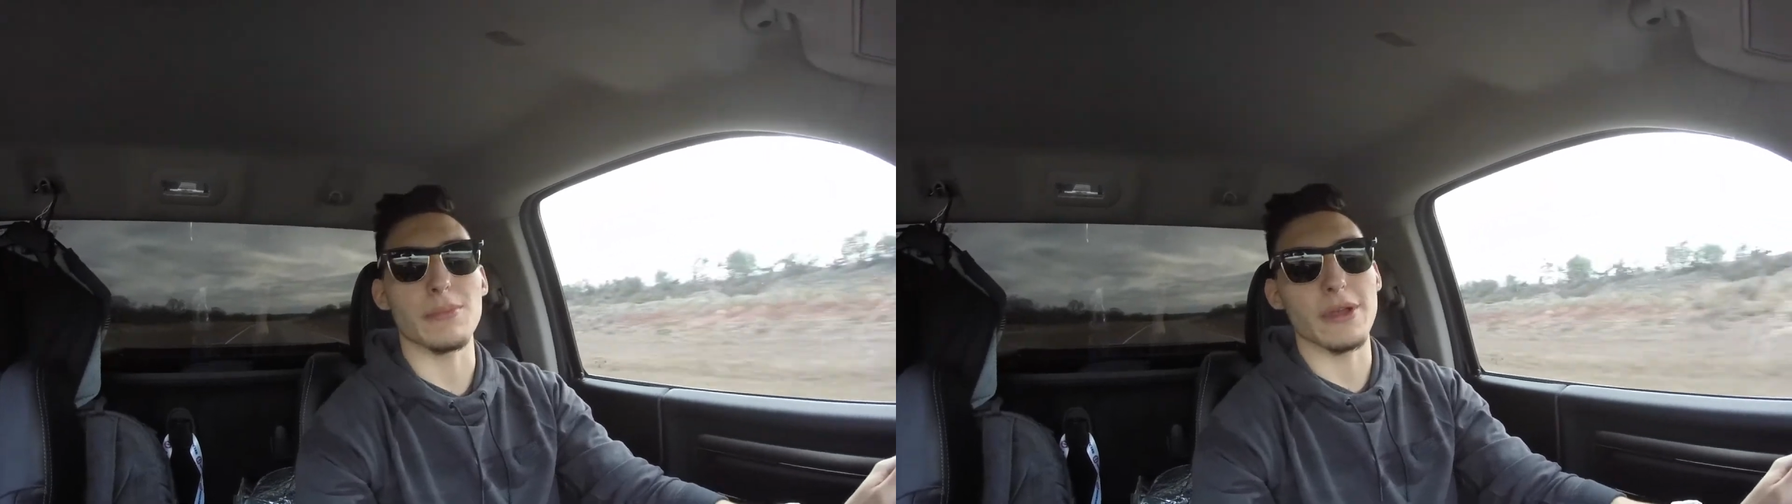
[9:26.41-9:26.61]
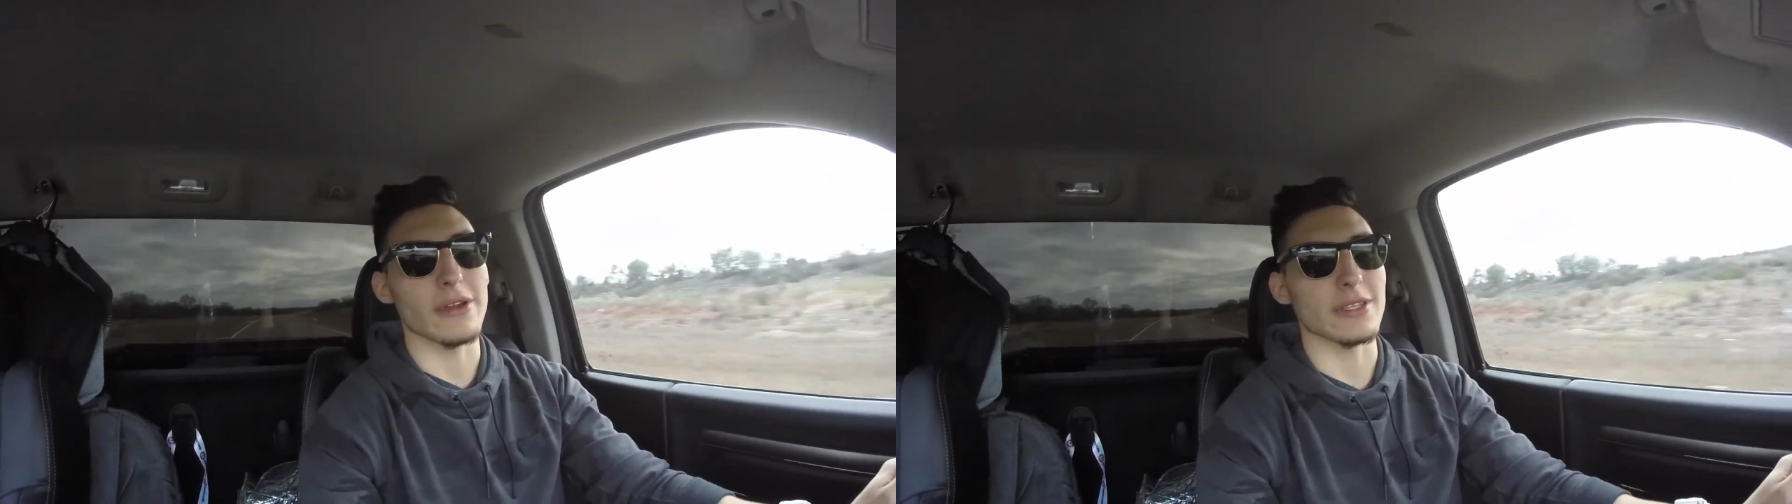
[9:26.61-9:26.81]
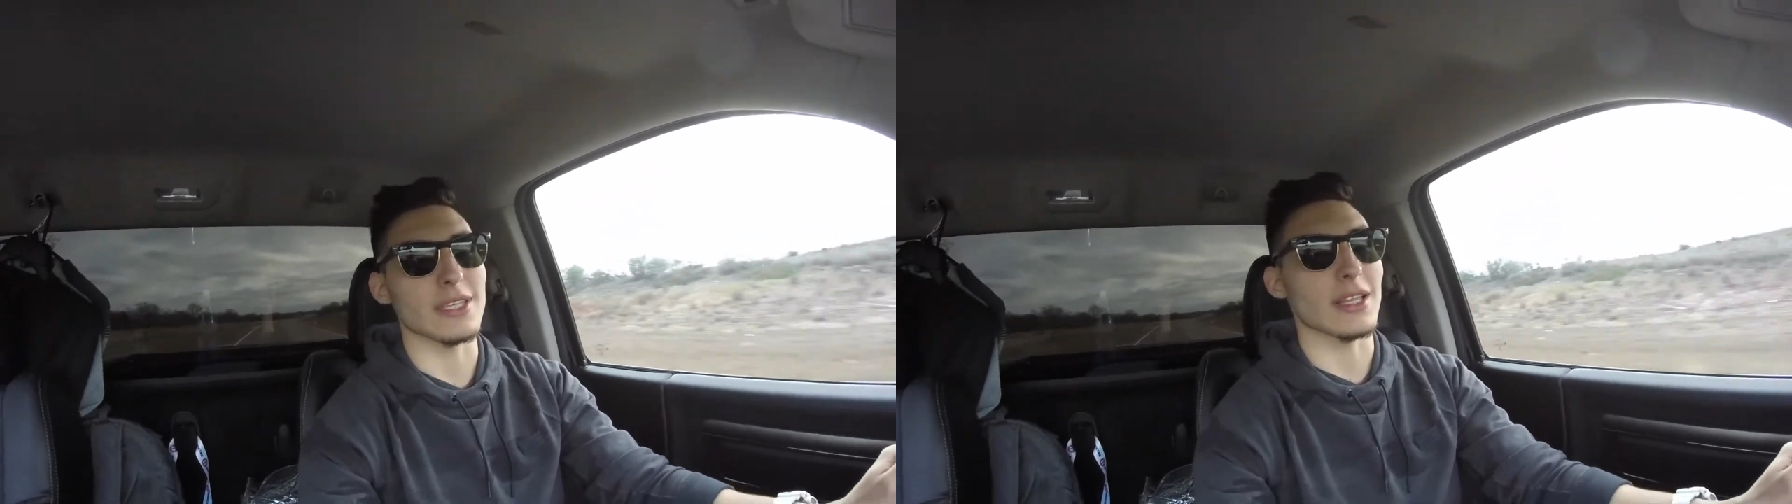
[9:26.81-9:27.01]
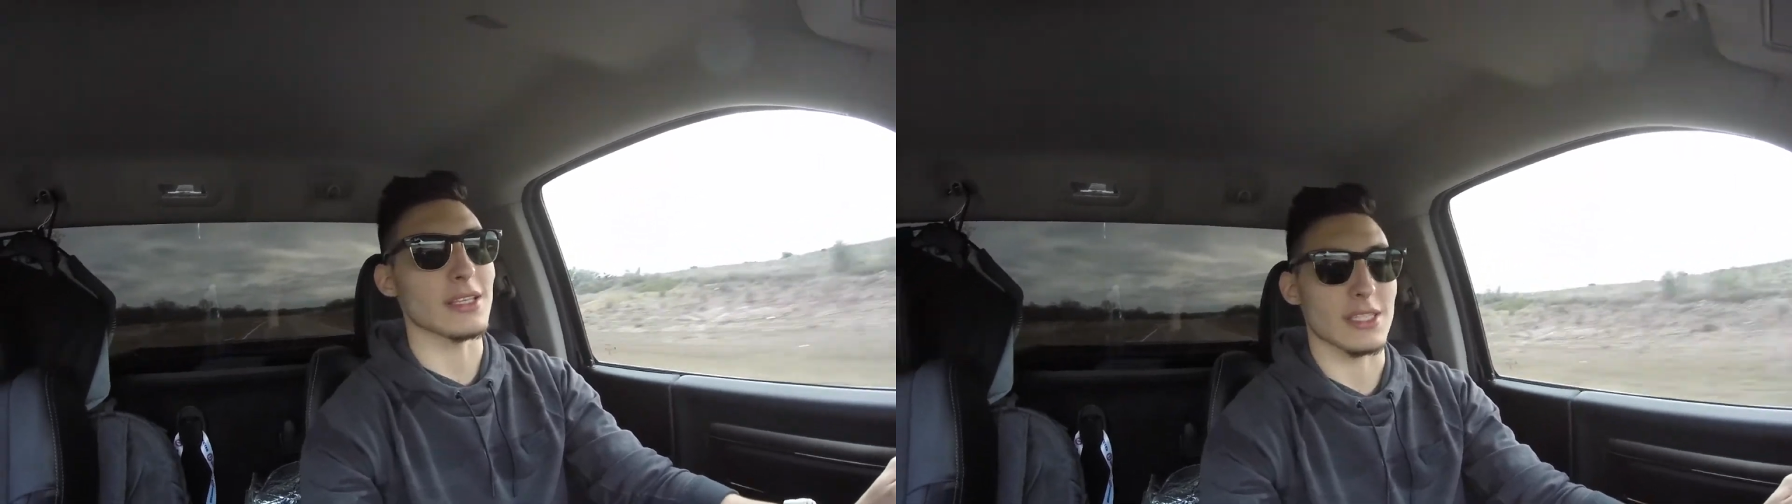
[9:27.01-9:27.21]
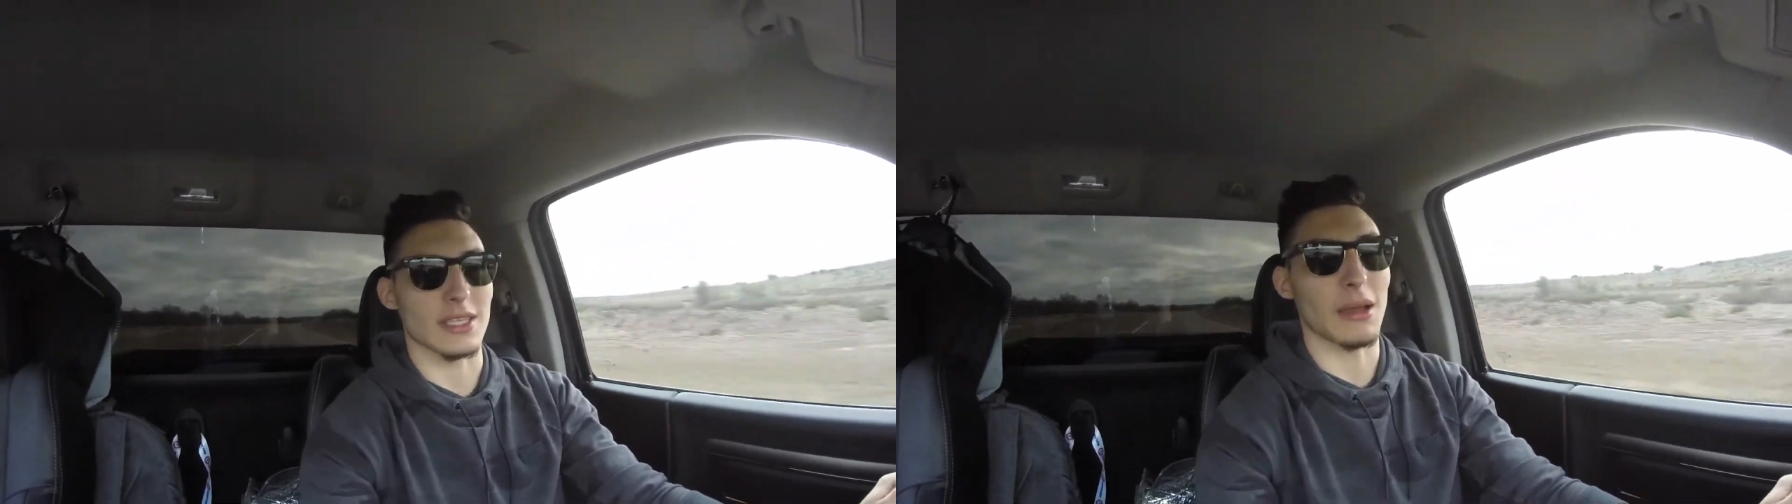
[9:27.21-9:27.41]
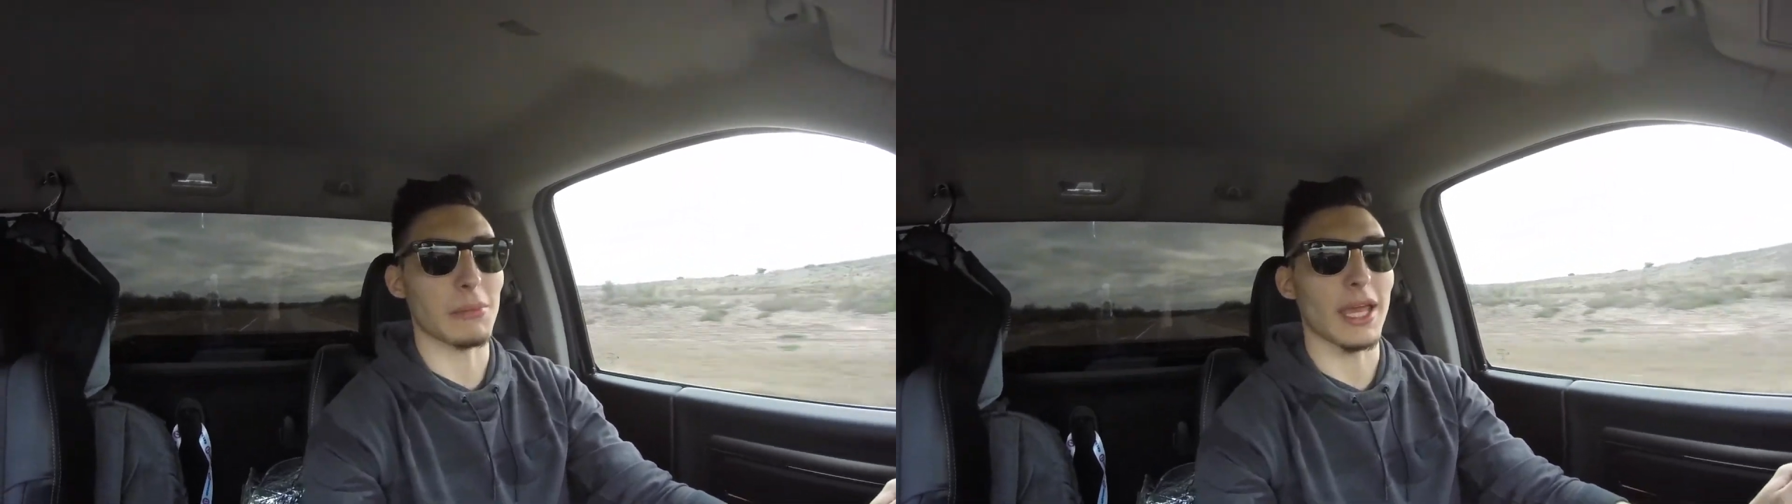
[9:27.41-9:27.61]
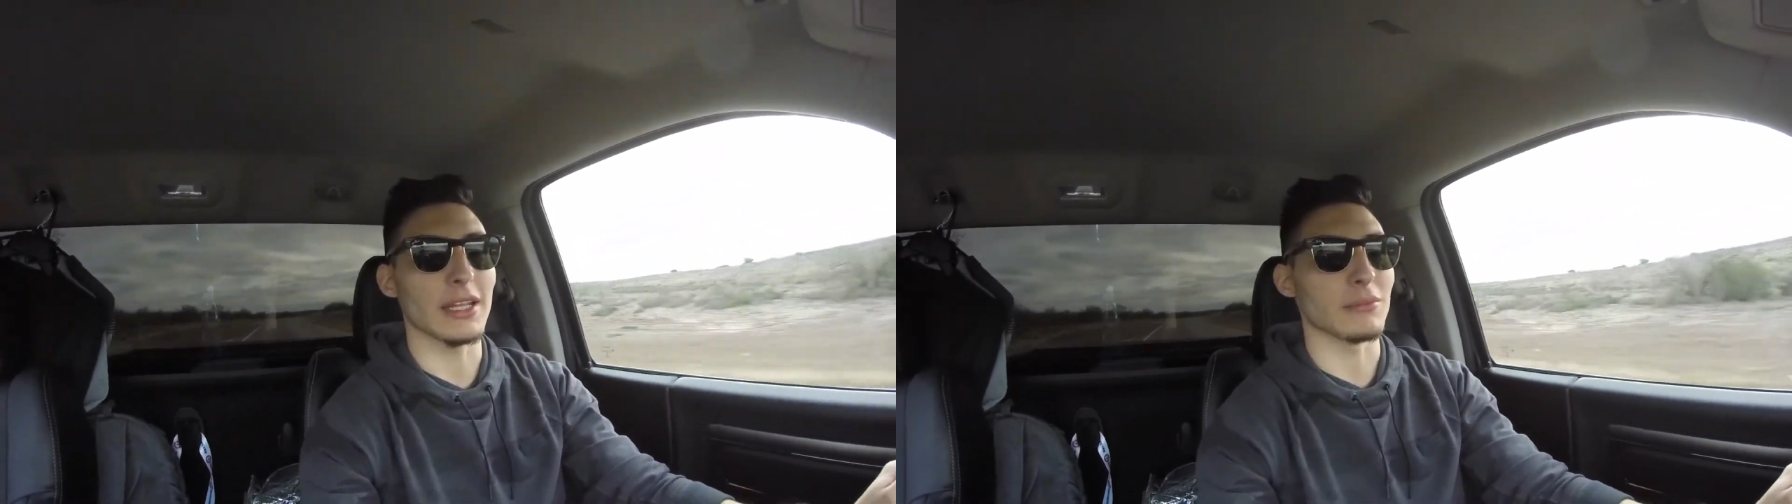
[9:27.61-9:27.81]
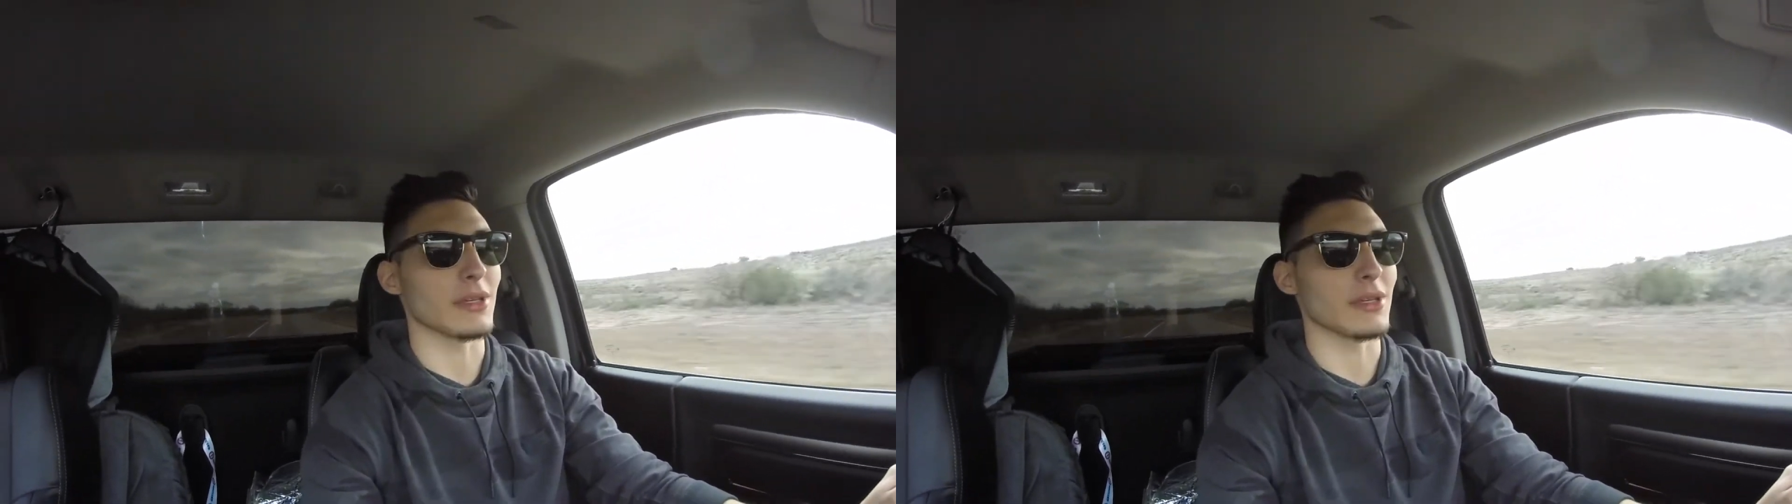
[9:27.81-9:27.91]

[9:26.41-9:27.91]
appearance that I'm getting,